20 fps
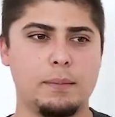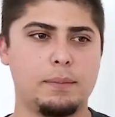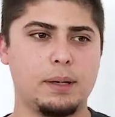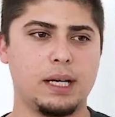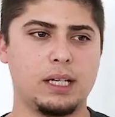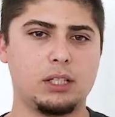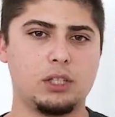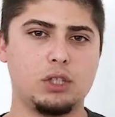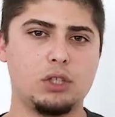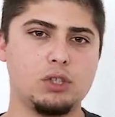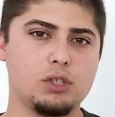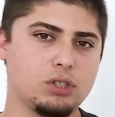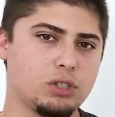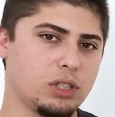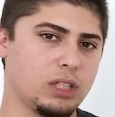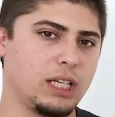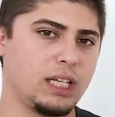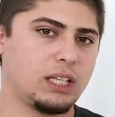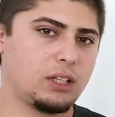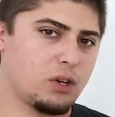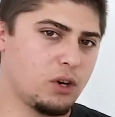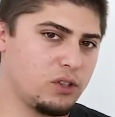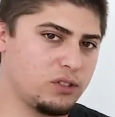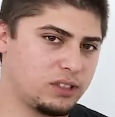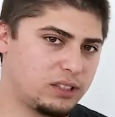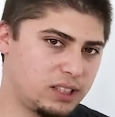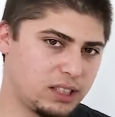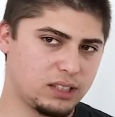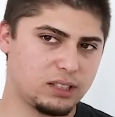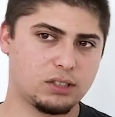but usually it
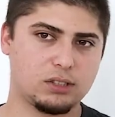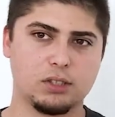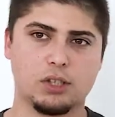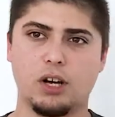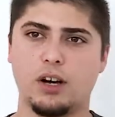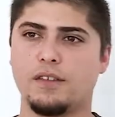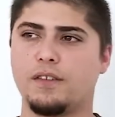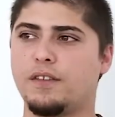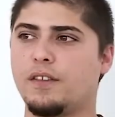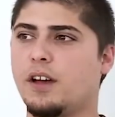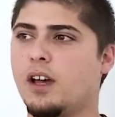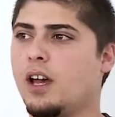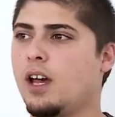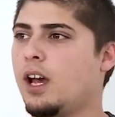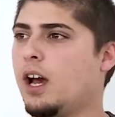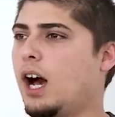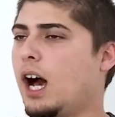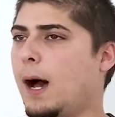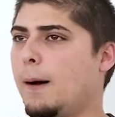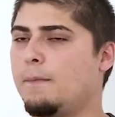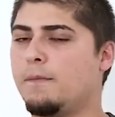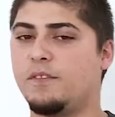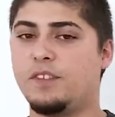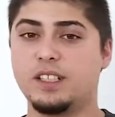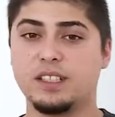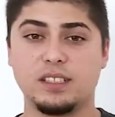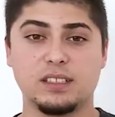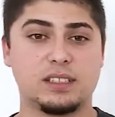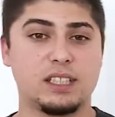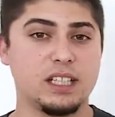consists of um,
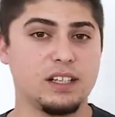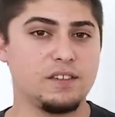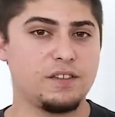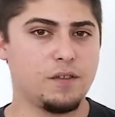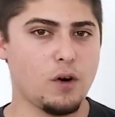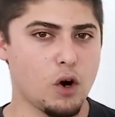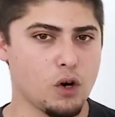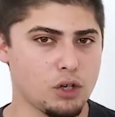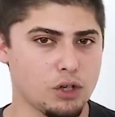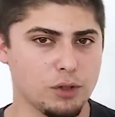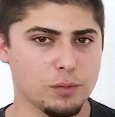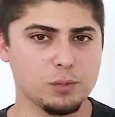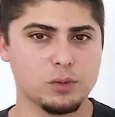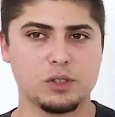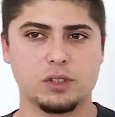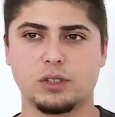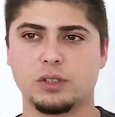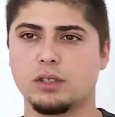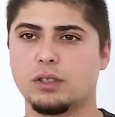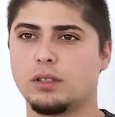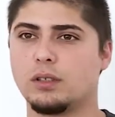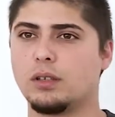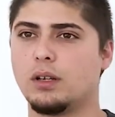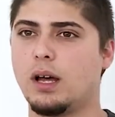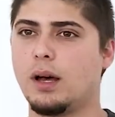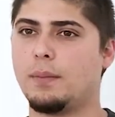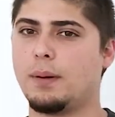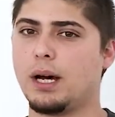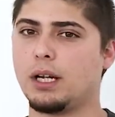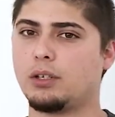visiting forums
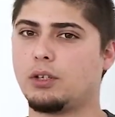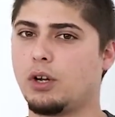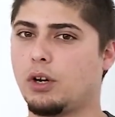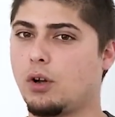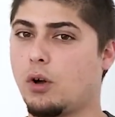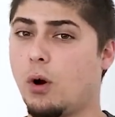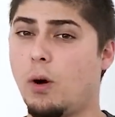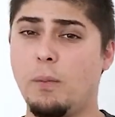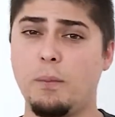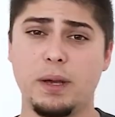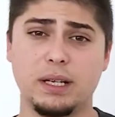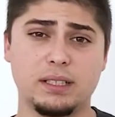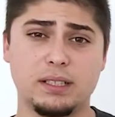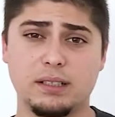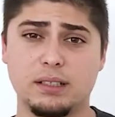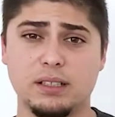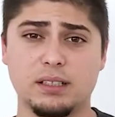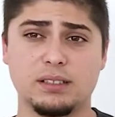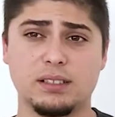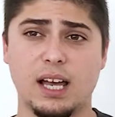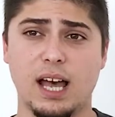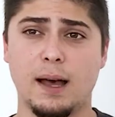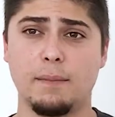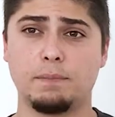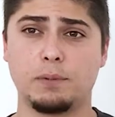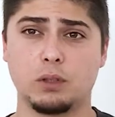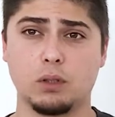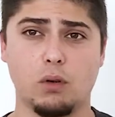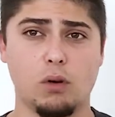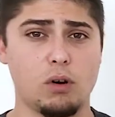about your competitors'
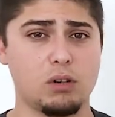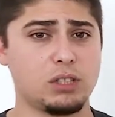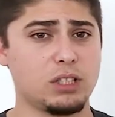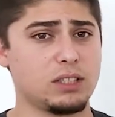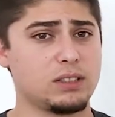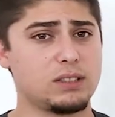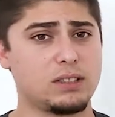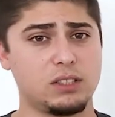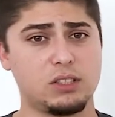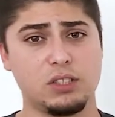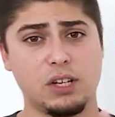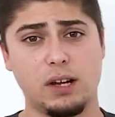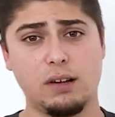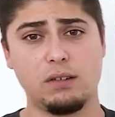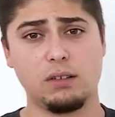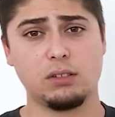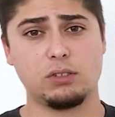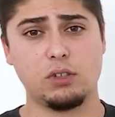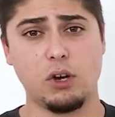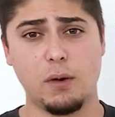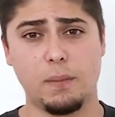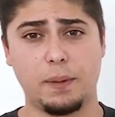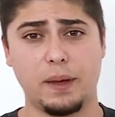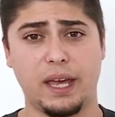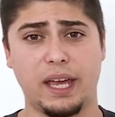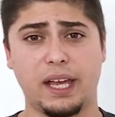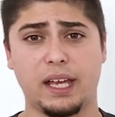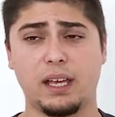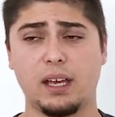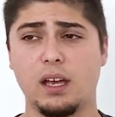apps or just a general
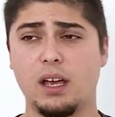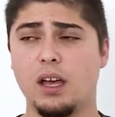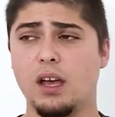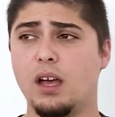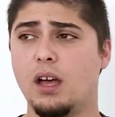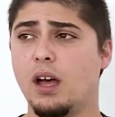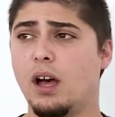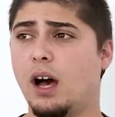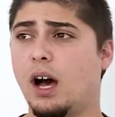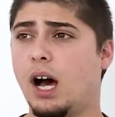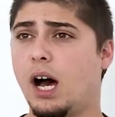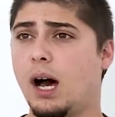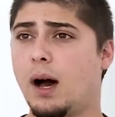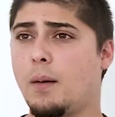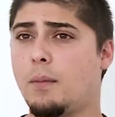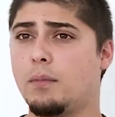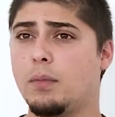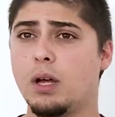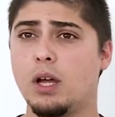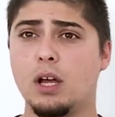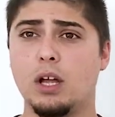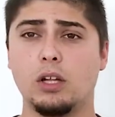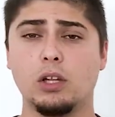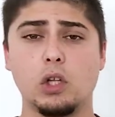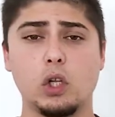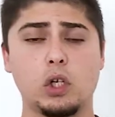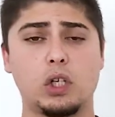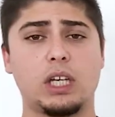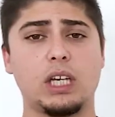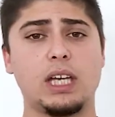topic, um,
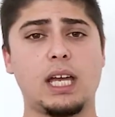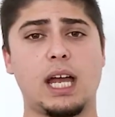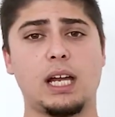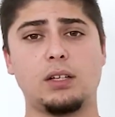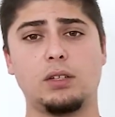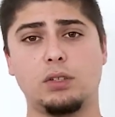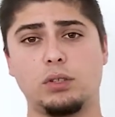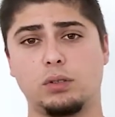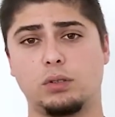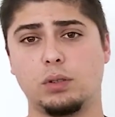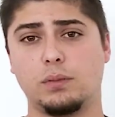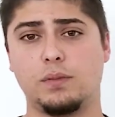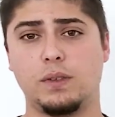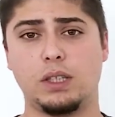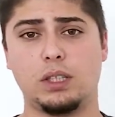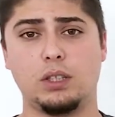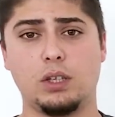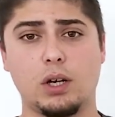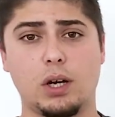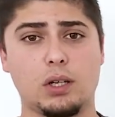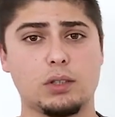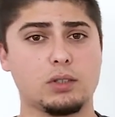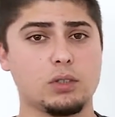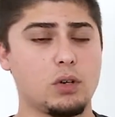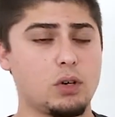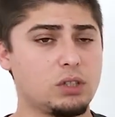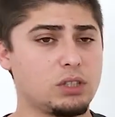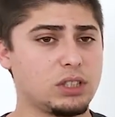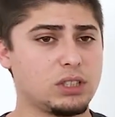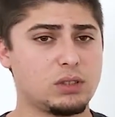looking at YouTube videos
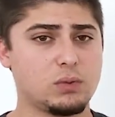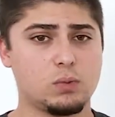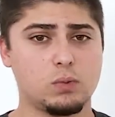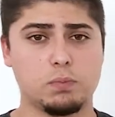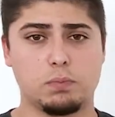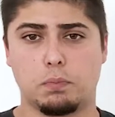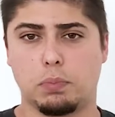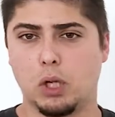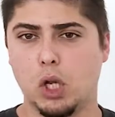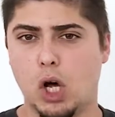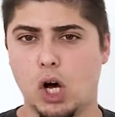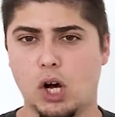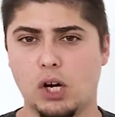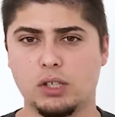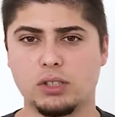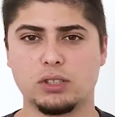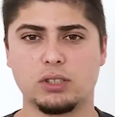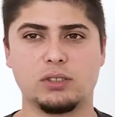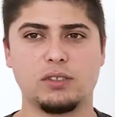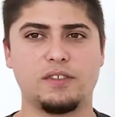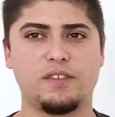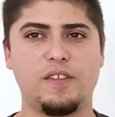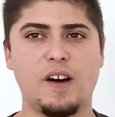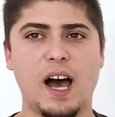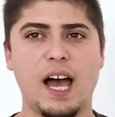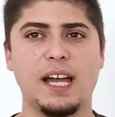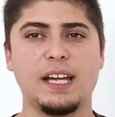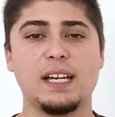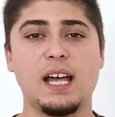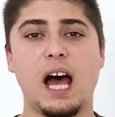or just blogs to
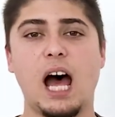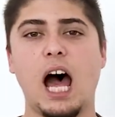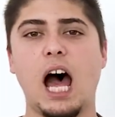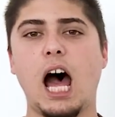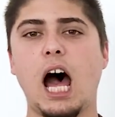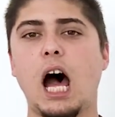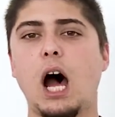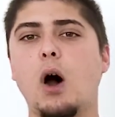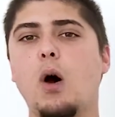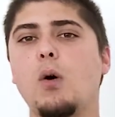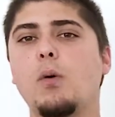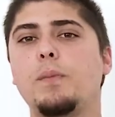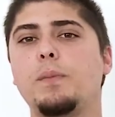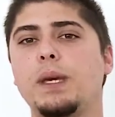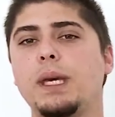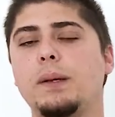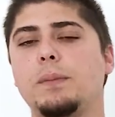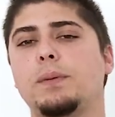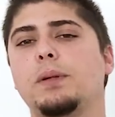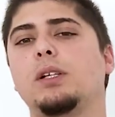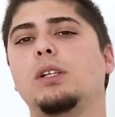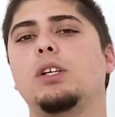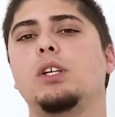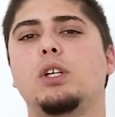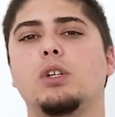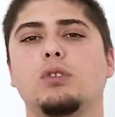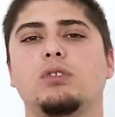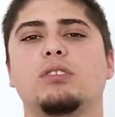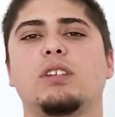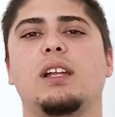find how people
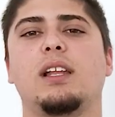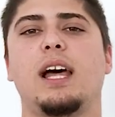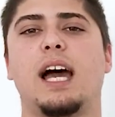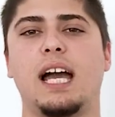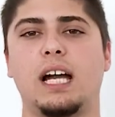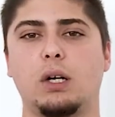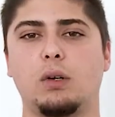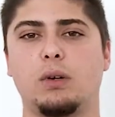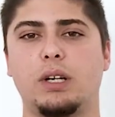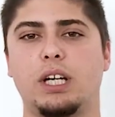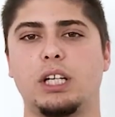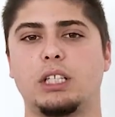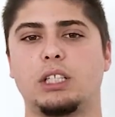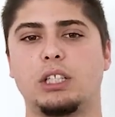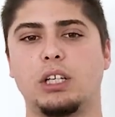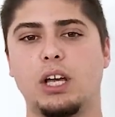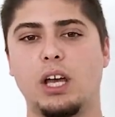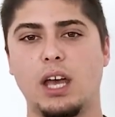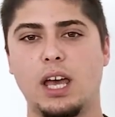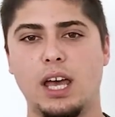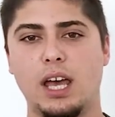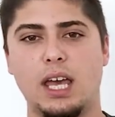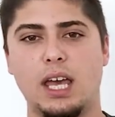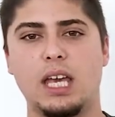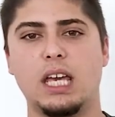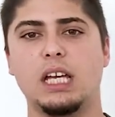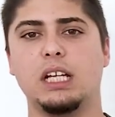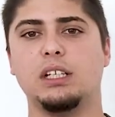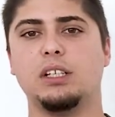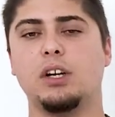use the language
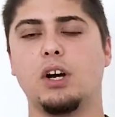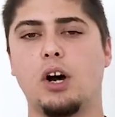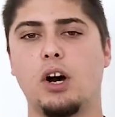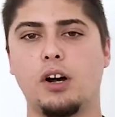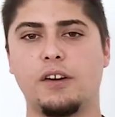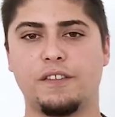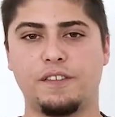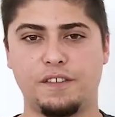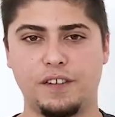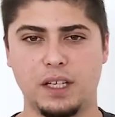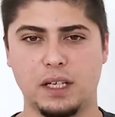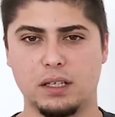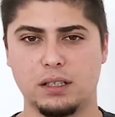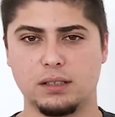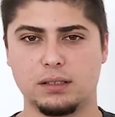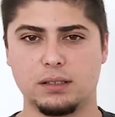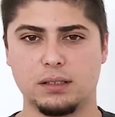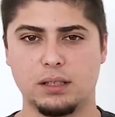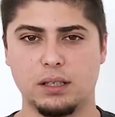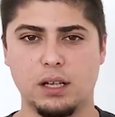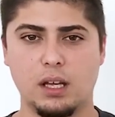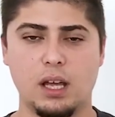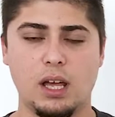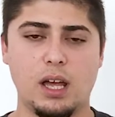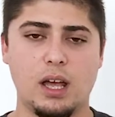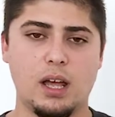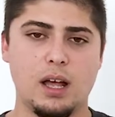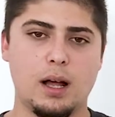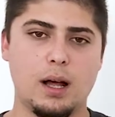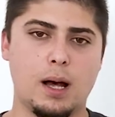in your field.
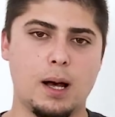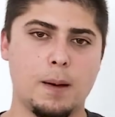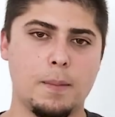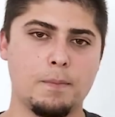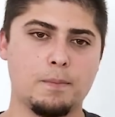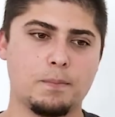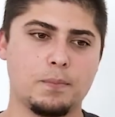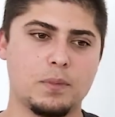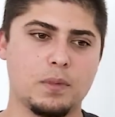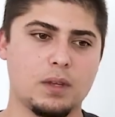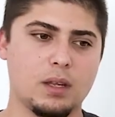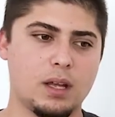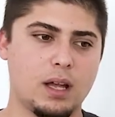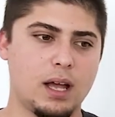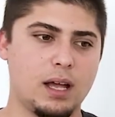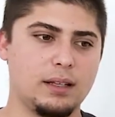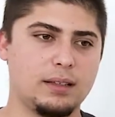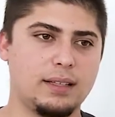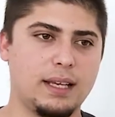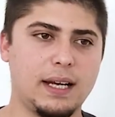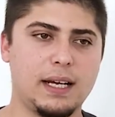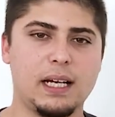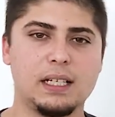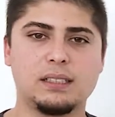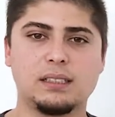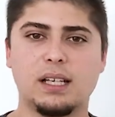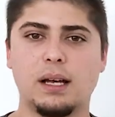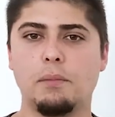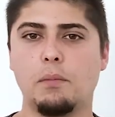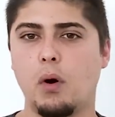Um, there are
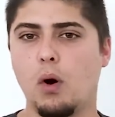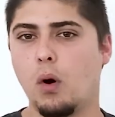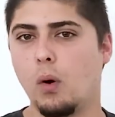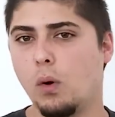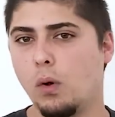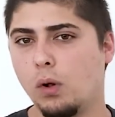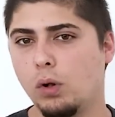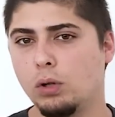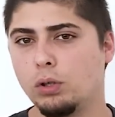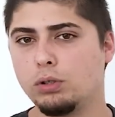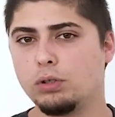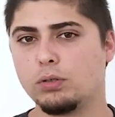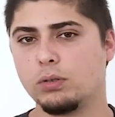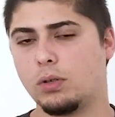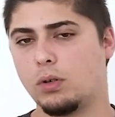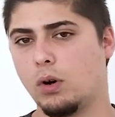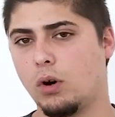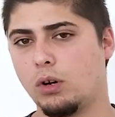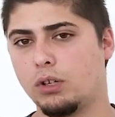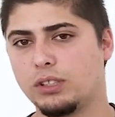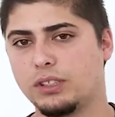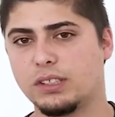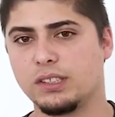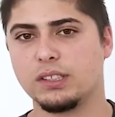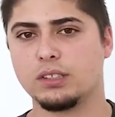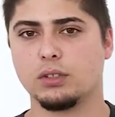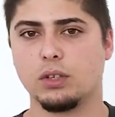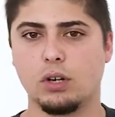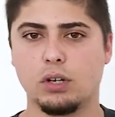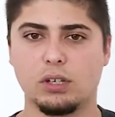some old
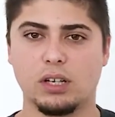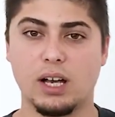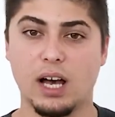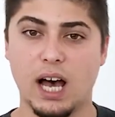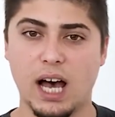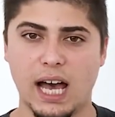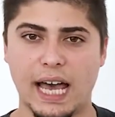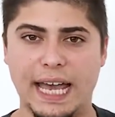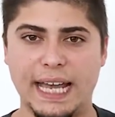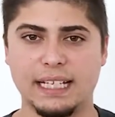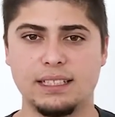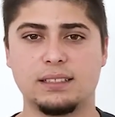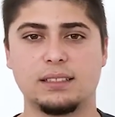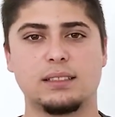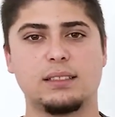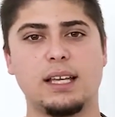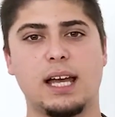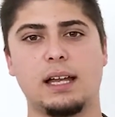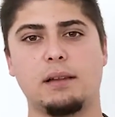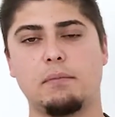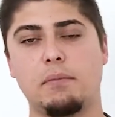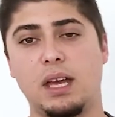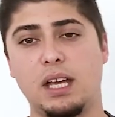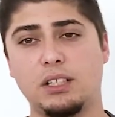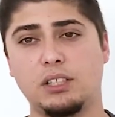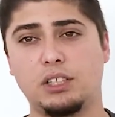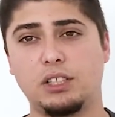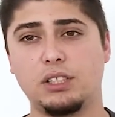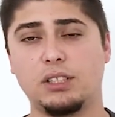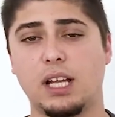courses or guides that
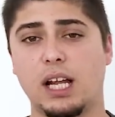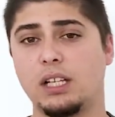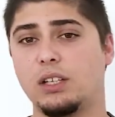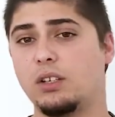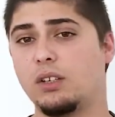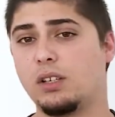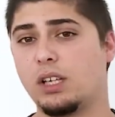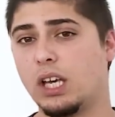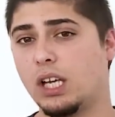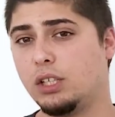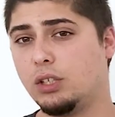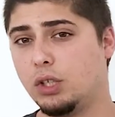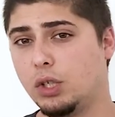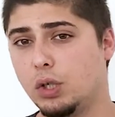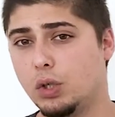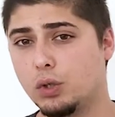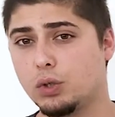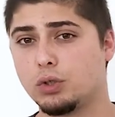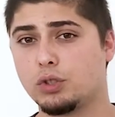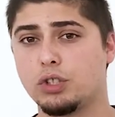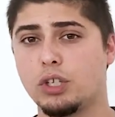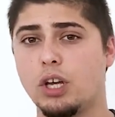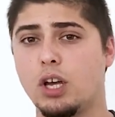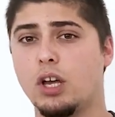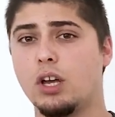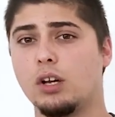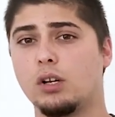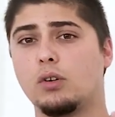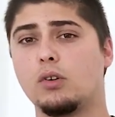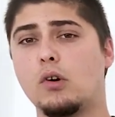mention that you can use
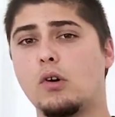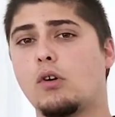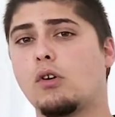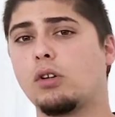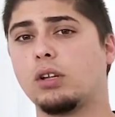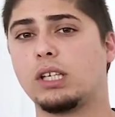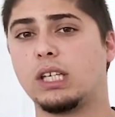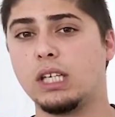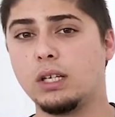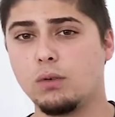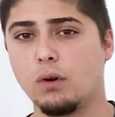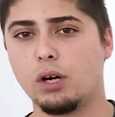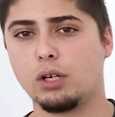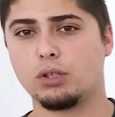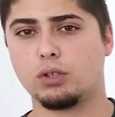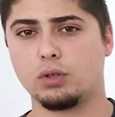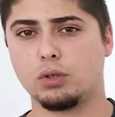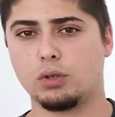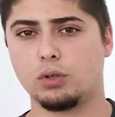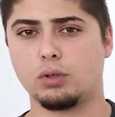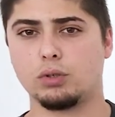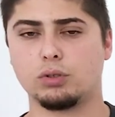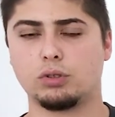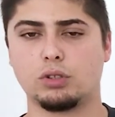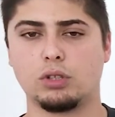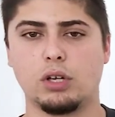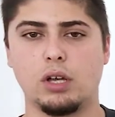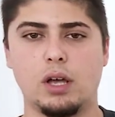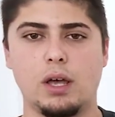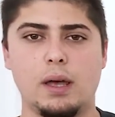Google Keyword
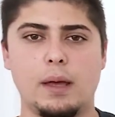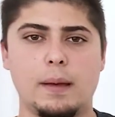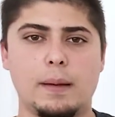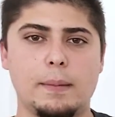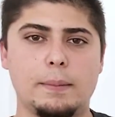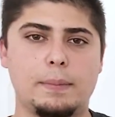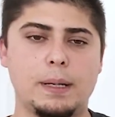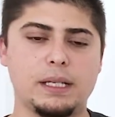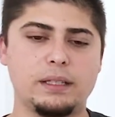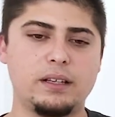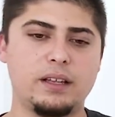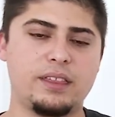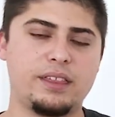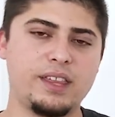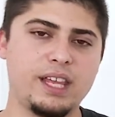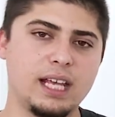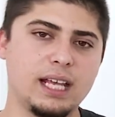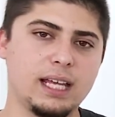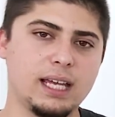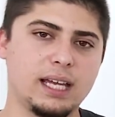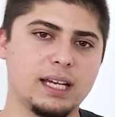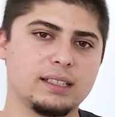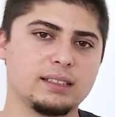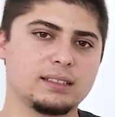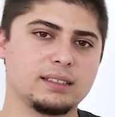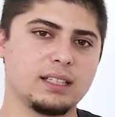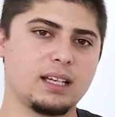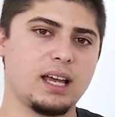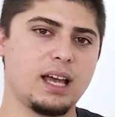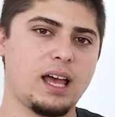Tools but the thing
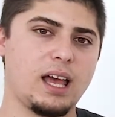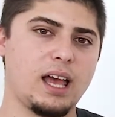is,